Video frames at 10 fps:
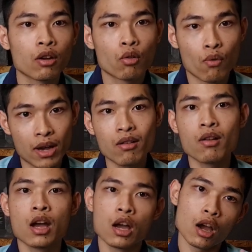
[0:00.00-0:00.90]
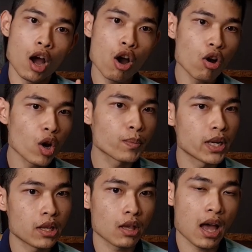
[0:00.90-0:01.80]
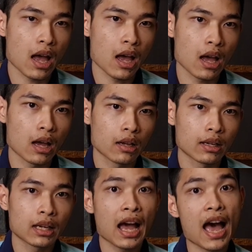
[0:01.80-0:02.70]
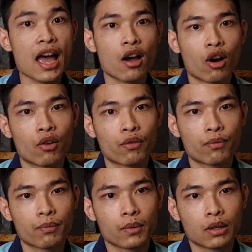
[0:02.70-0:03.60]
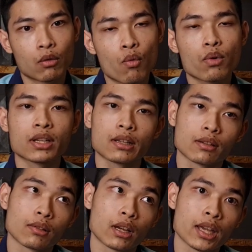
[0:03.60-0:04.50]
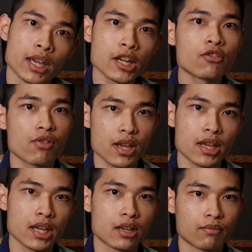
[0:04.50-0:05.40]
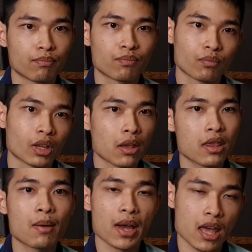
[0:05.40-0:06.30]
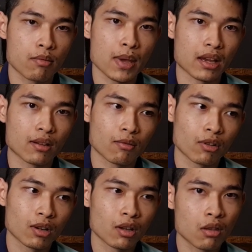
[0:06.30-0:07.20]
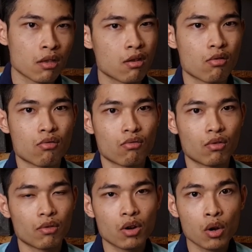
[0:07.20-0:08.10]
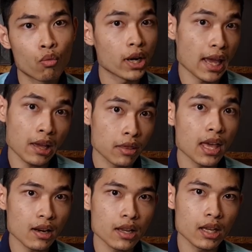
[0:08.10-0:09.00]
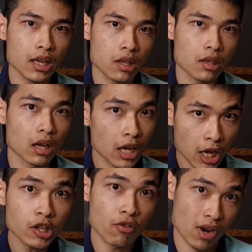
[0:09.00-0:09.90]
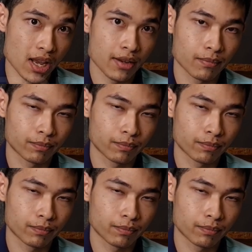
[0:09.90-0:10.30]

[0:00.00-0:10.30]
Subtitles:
Well, all of these are kind of history in some aspect. So what exactly is history?